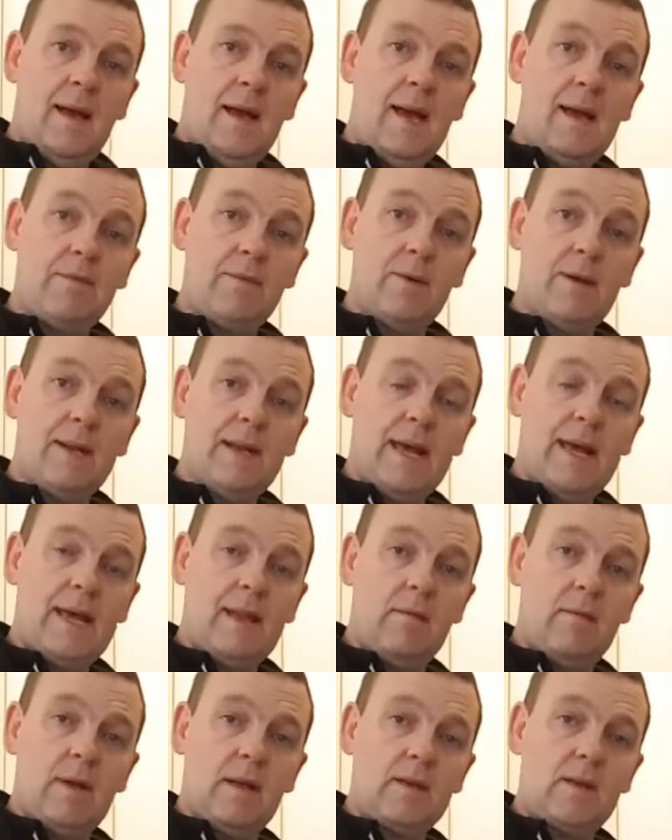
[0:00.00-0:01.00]
Hi everyone,
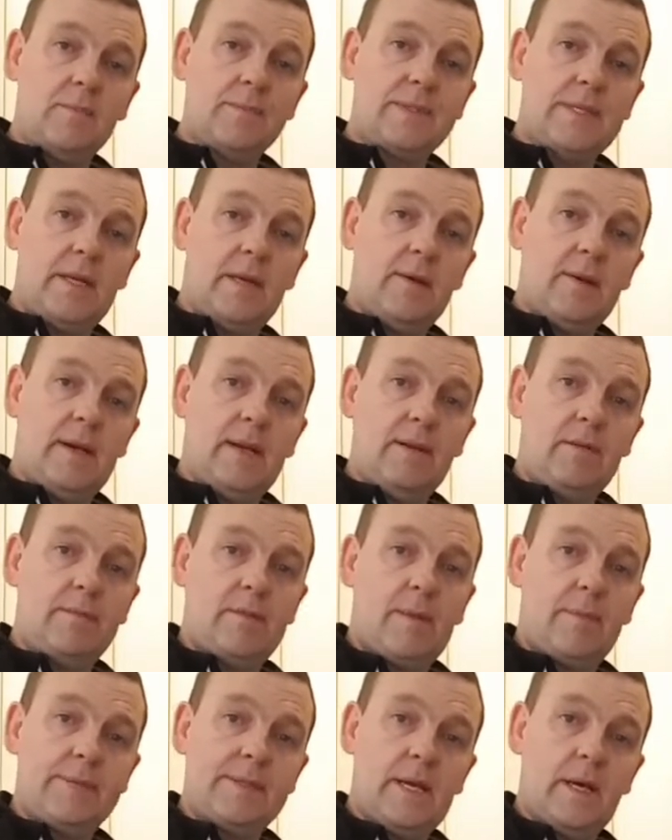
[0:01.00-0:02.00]
and welcome to
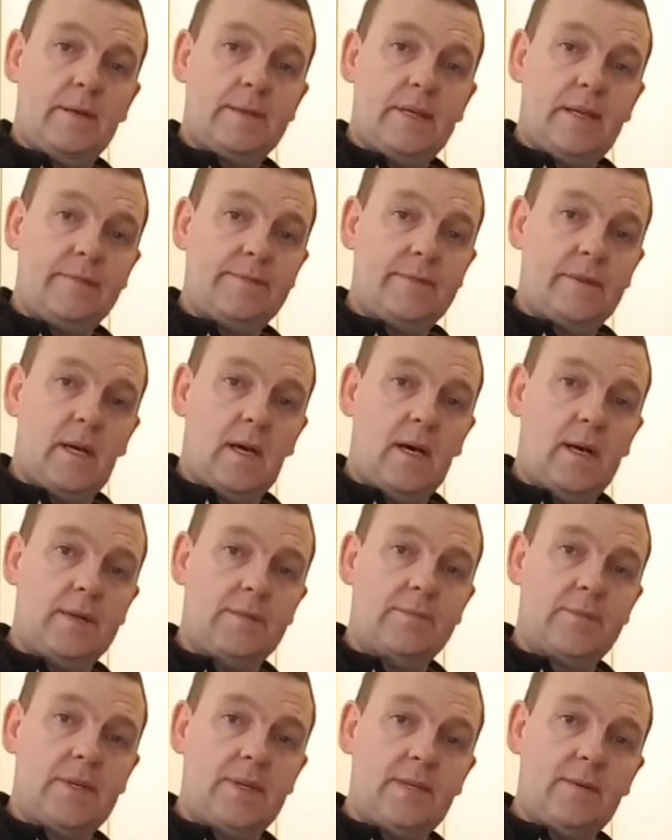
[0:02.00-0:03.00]
another episode of
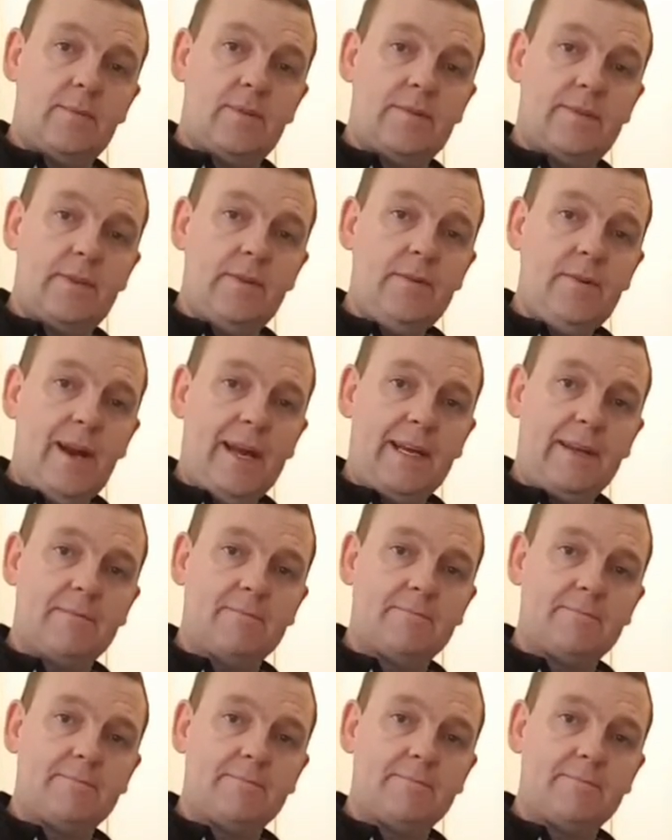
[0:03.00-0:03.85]
Homebrew Buffoonery.